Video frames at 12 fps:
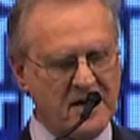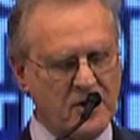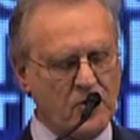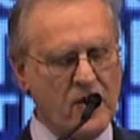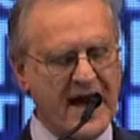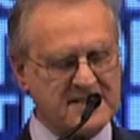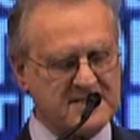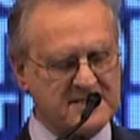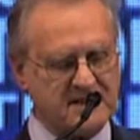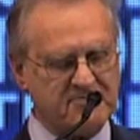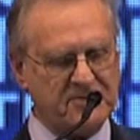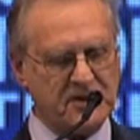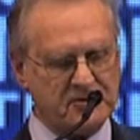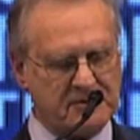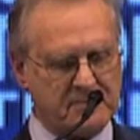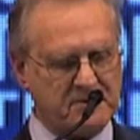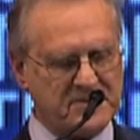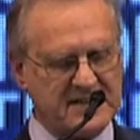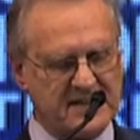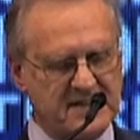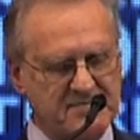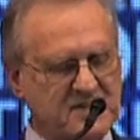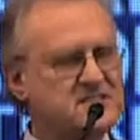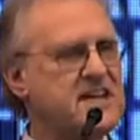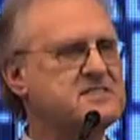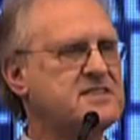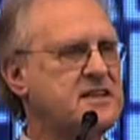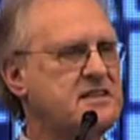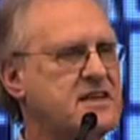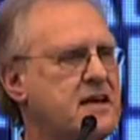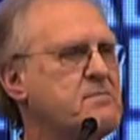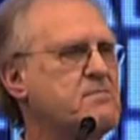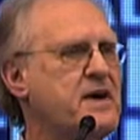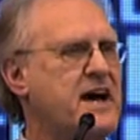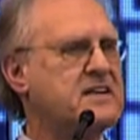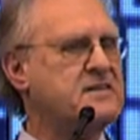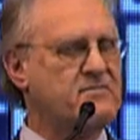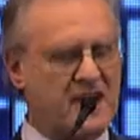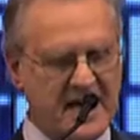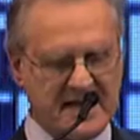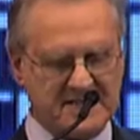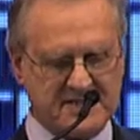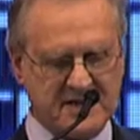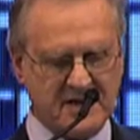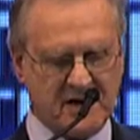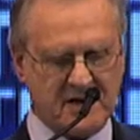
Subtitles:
who acts as a field representative assessing the impact of AIDS